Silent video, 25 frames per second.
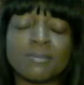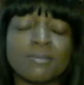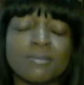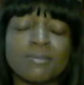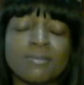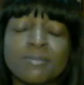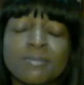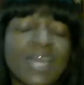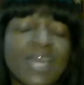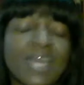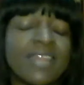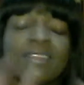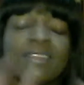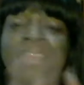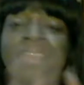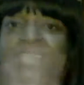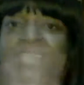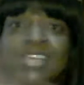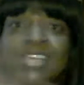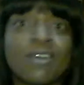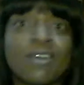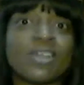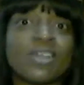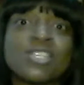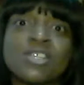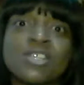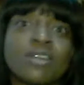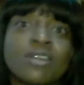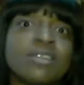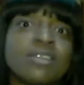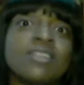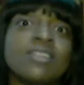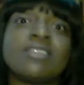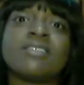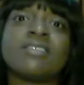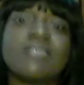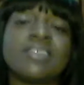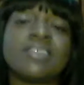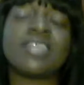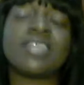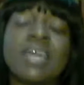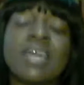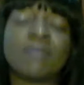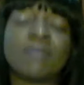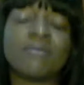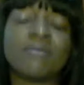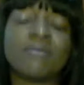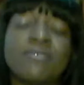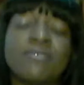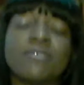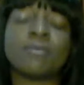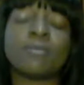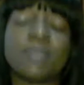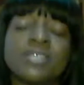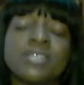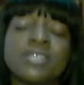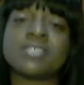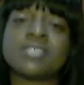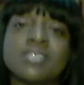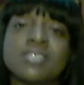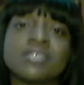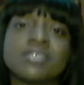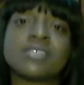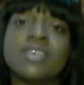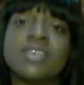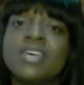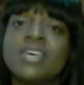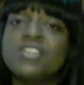that's how I started the name for the business.